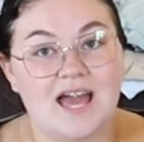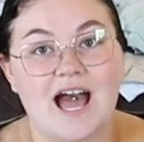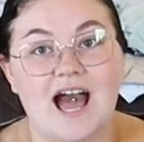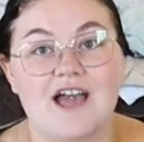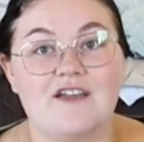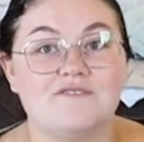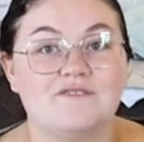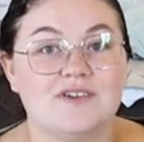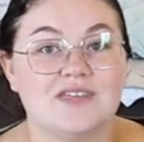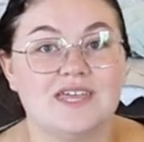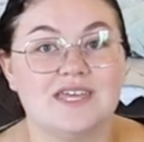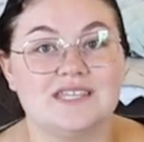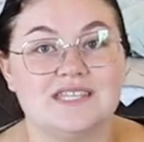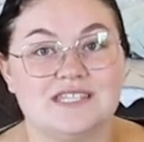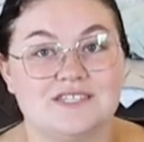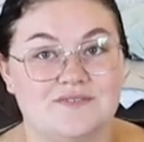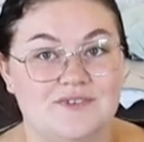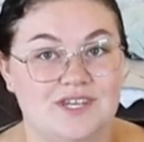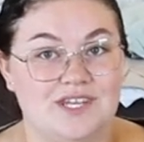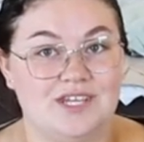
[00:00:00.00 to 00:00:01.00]
I feel like
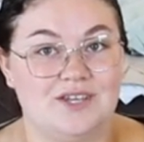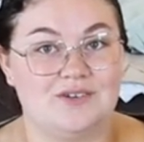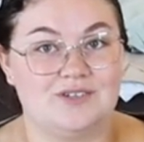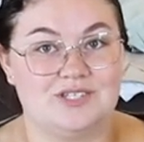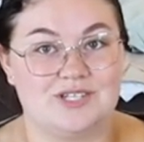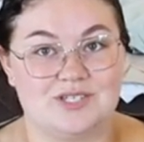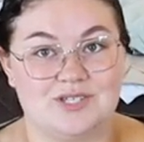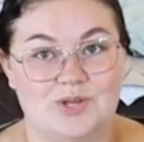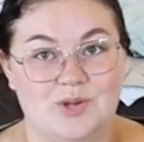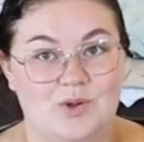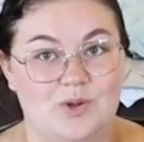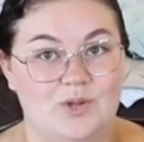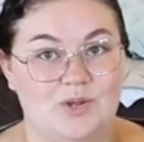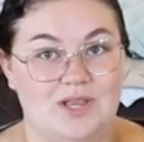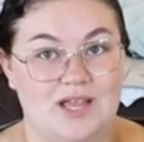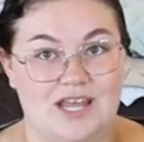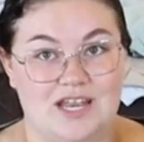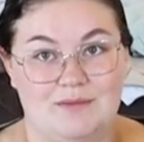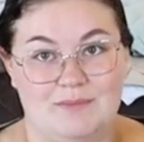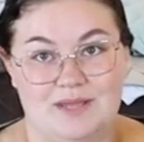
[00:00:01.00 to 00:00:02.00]
this video is just a whole
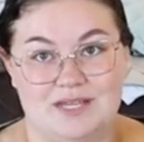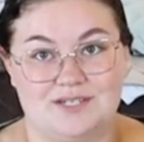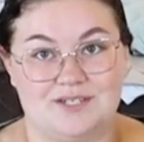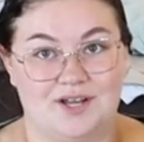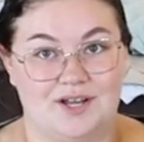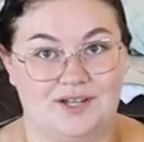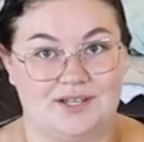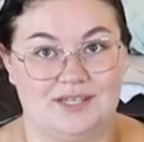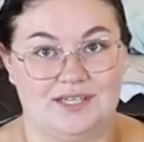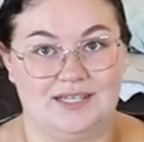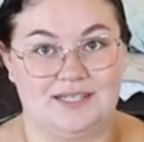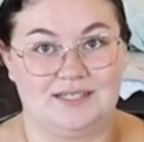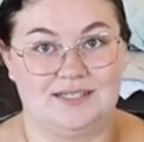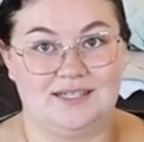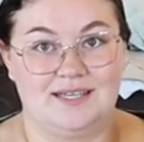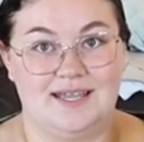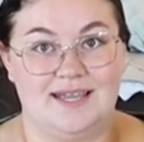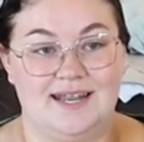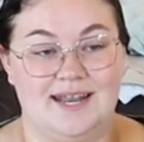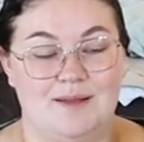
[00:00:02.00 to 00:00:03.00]
lot of me talking,
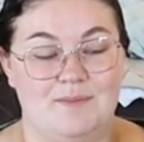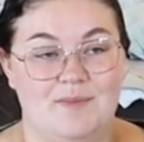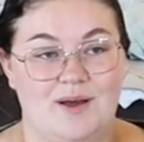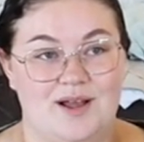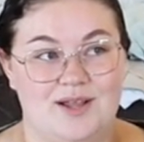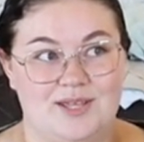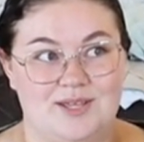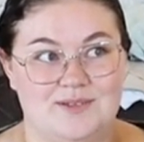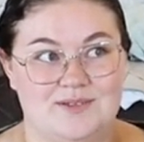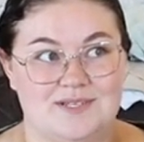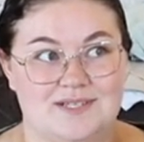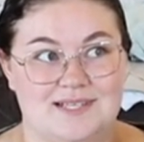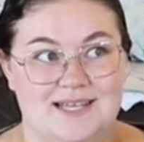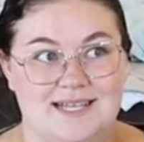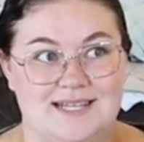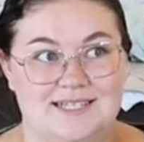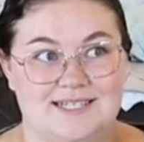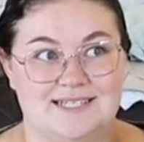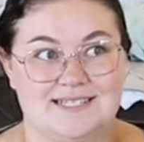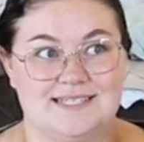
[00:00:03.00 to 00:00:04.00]
and I'm not used to
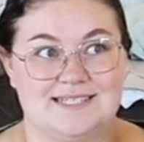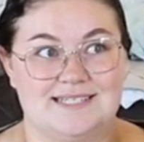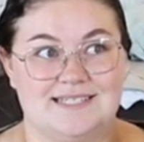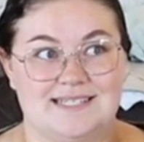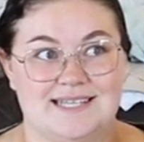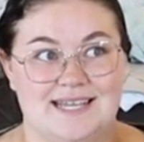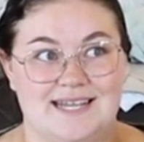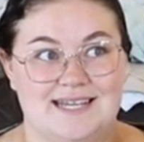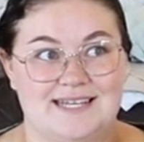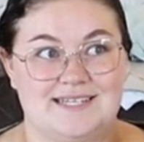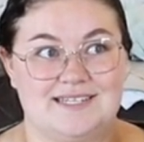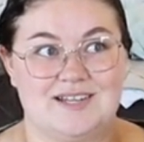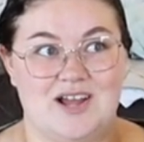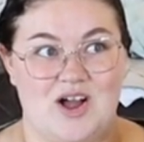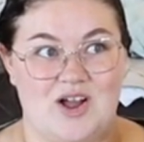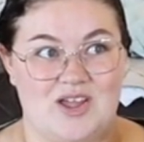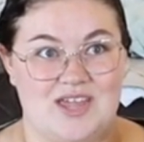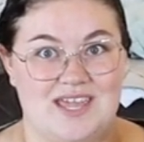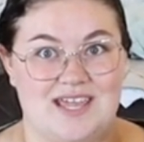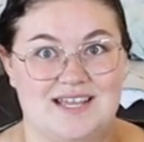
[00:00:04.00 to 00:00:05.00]
like just like
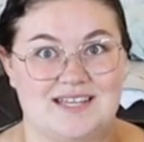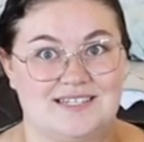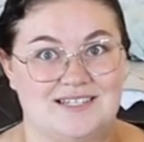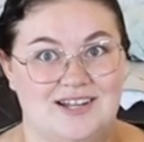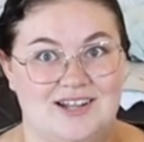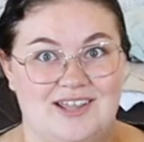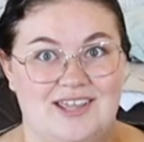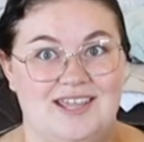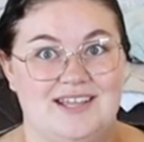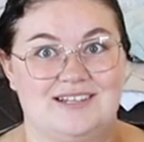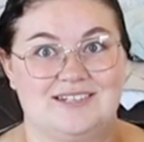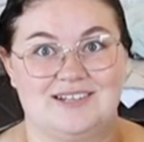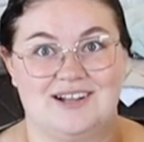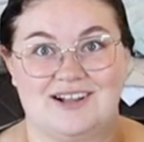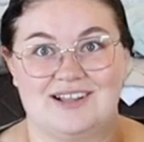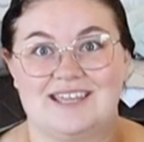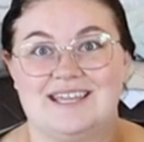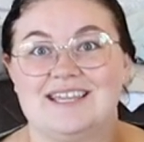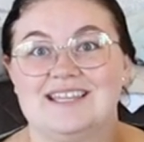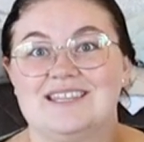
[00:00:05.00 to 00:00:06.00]
talking and talking and
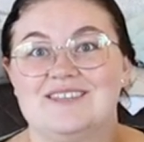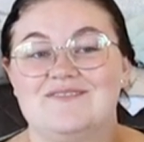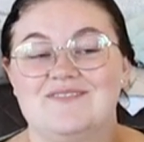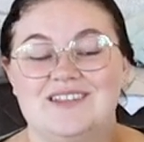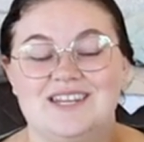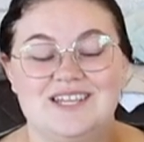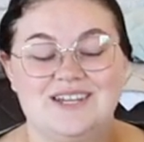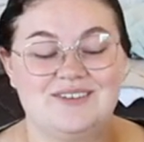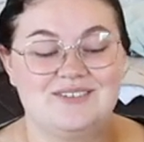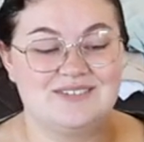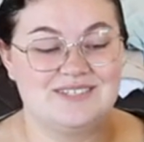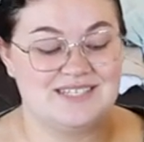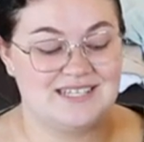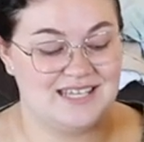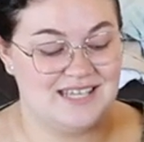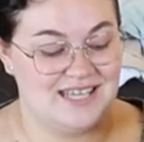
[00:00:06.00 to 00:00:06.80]
talking in the videos.